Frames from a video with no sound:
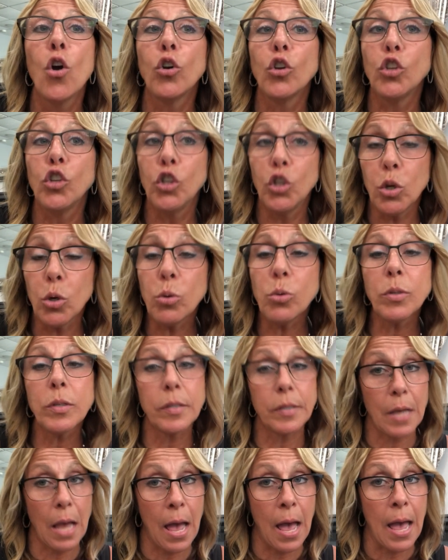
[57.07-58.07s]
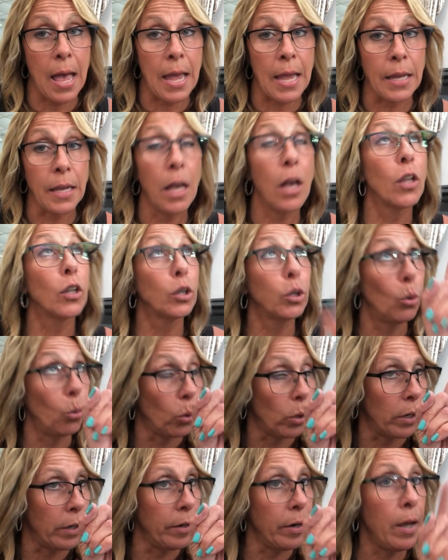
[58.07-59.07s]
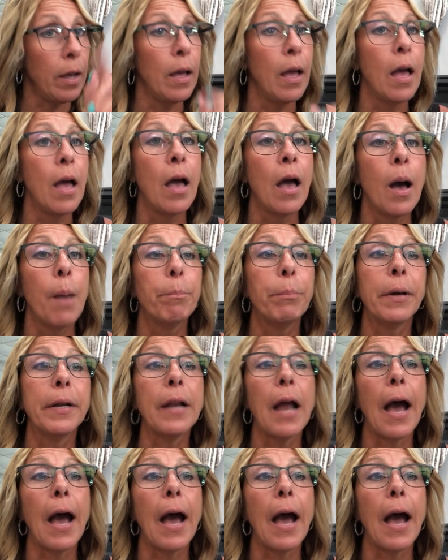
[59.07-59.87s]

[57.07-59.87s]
You say, Lord, but